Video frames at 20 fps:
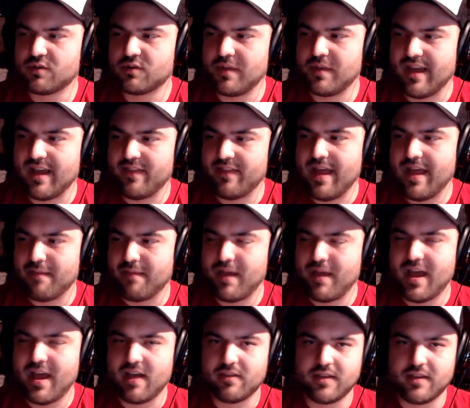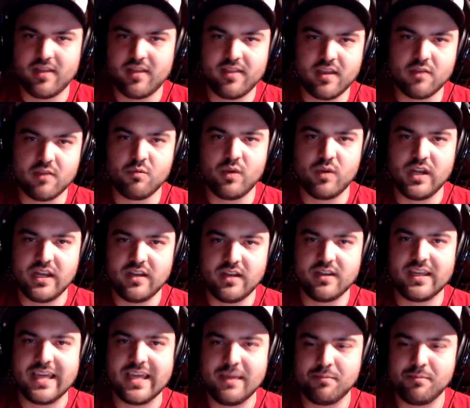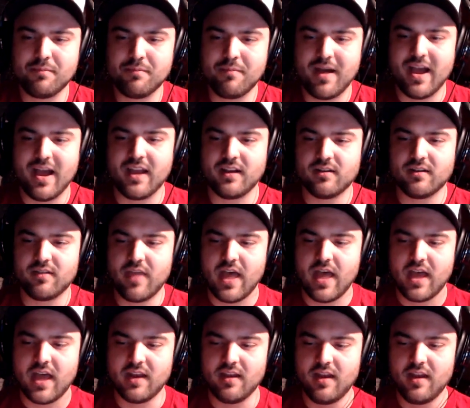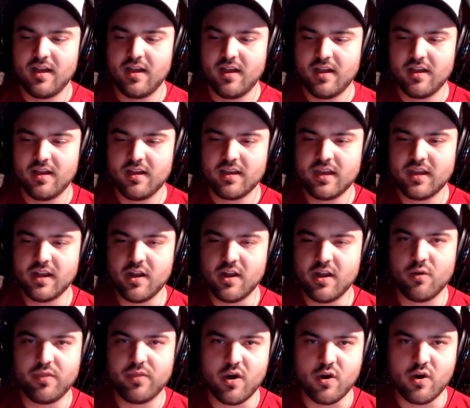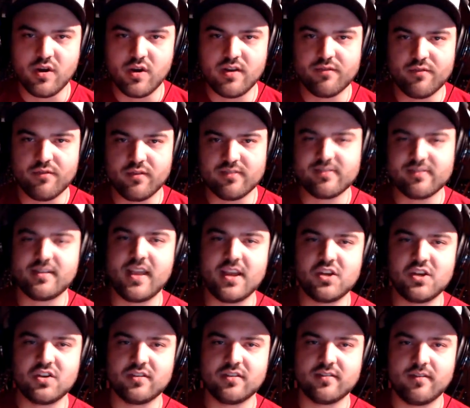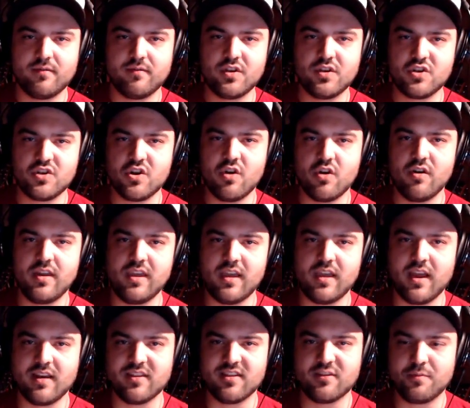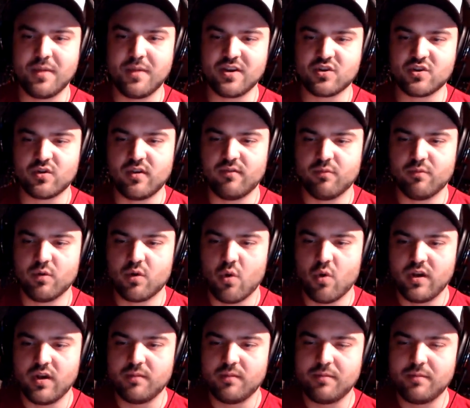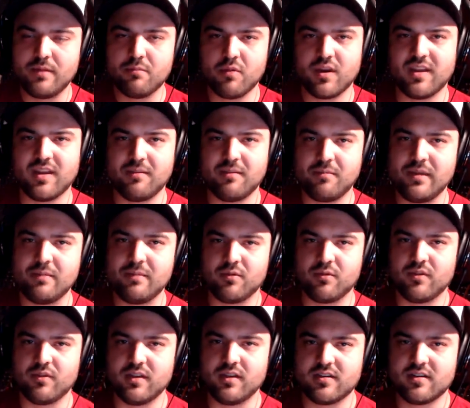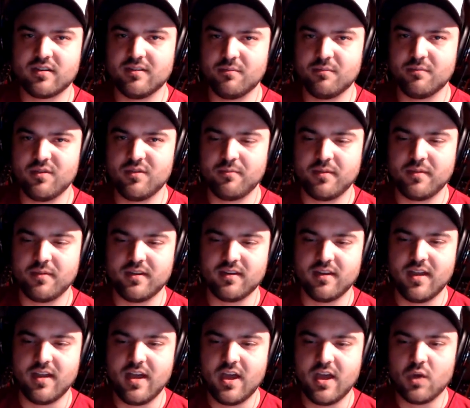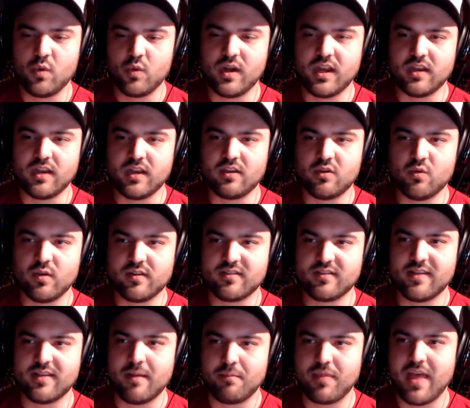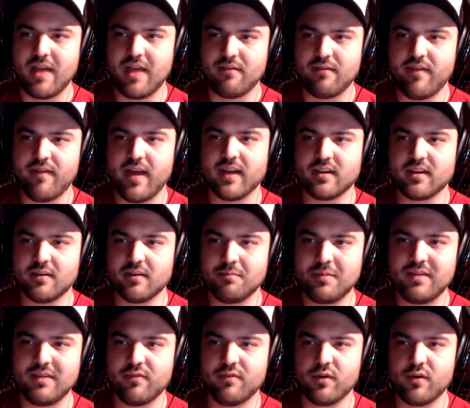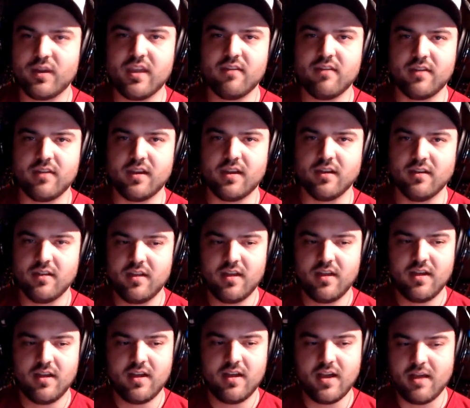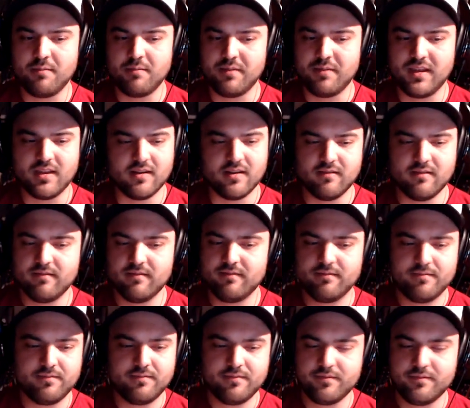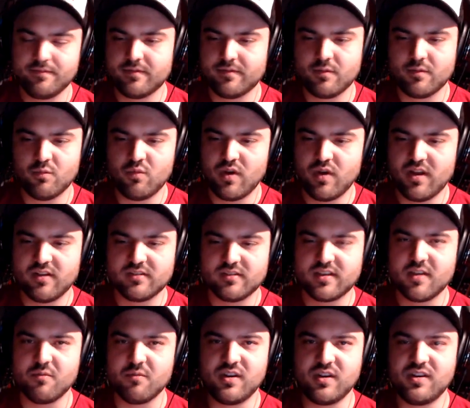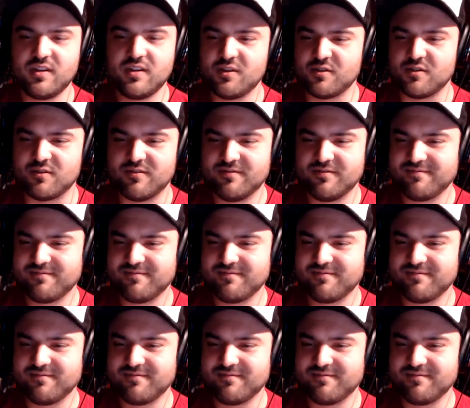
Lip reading: me on that path. And I think we need to keep in mind that, there are different stages of the journey, and especially if we're going to be bringing people into the movement, we need to accept that fact and be forgiving. I mean, what else can we do?